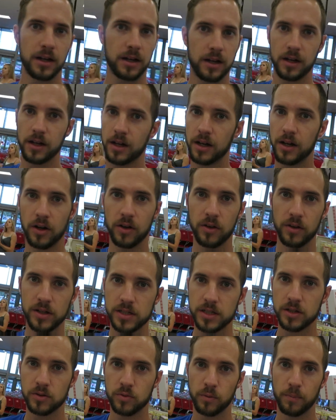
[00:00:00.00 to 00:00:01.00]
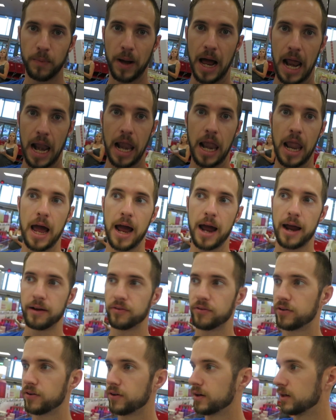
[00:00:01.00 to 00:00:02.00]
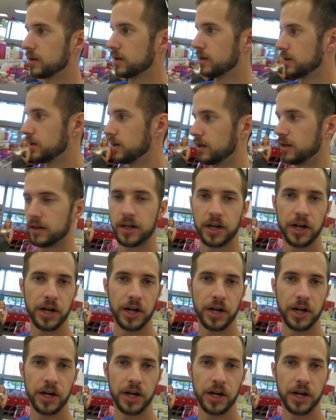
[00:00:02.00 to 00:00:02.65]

oh, this is what my life in